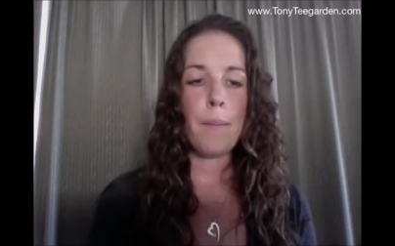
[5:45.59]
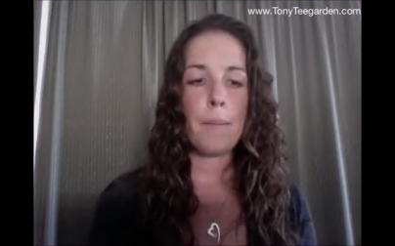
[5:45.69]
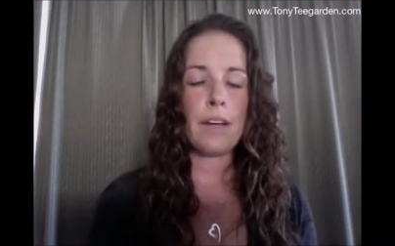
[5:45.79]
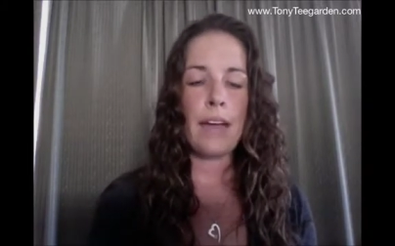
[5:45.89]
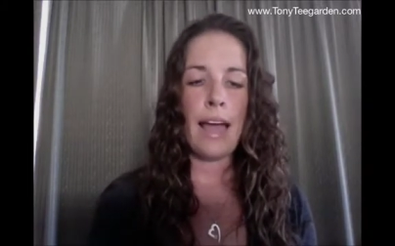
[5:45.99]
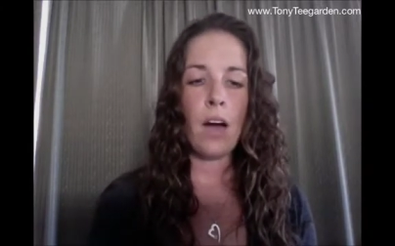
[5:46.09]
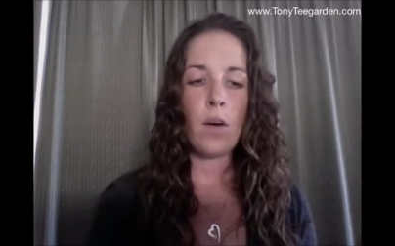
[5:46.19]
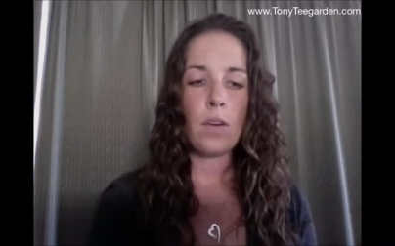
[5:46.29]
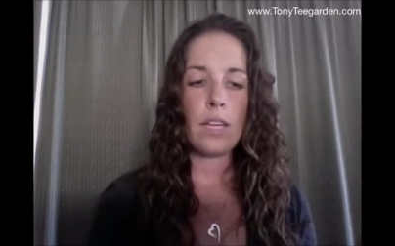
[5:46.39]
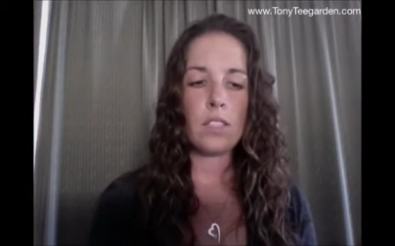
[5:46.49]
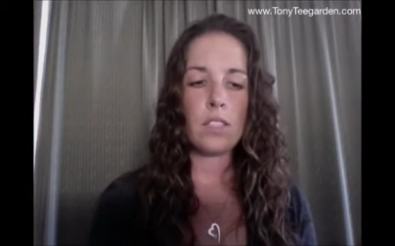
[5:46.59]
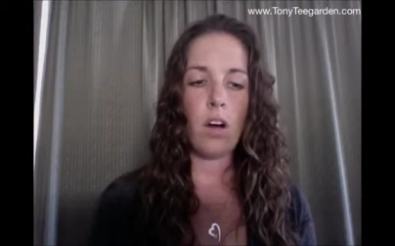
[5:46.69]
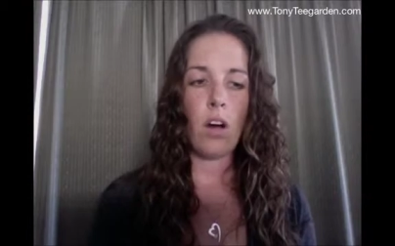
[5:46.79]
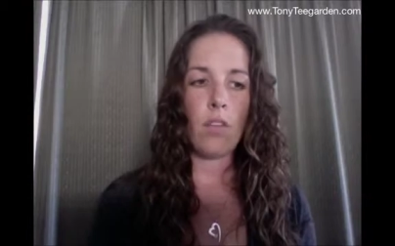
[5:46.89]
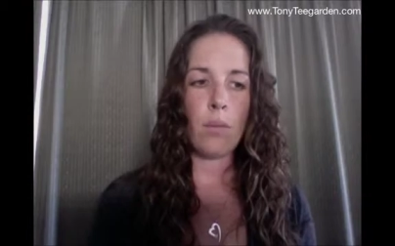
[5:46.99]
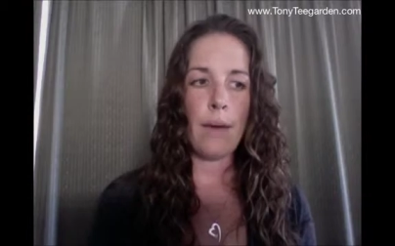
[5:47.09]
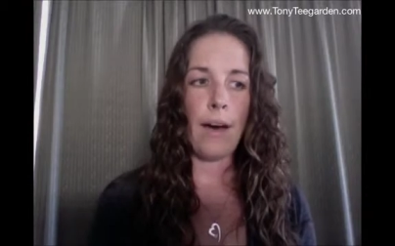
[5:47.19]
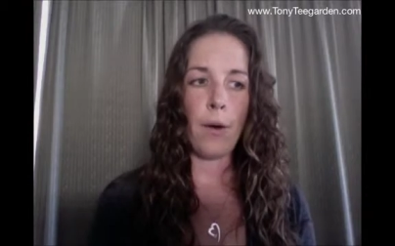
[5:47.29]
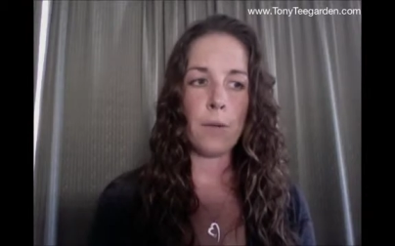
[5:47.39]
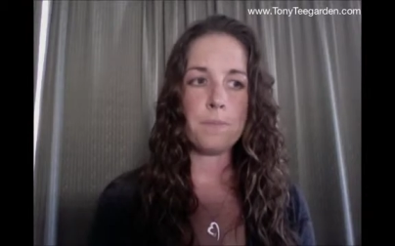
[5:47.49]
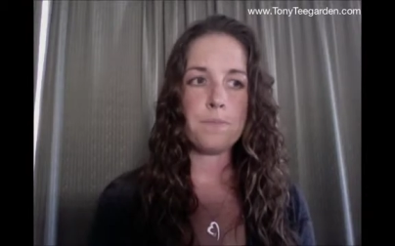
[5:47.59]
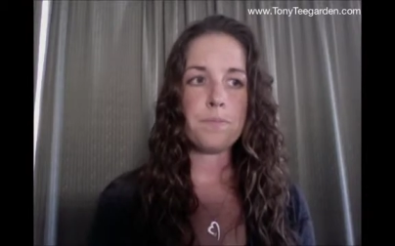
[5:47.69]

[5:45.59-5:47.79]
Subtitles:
But now it's all about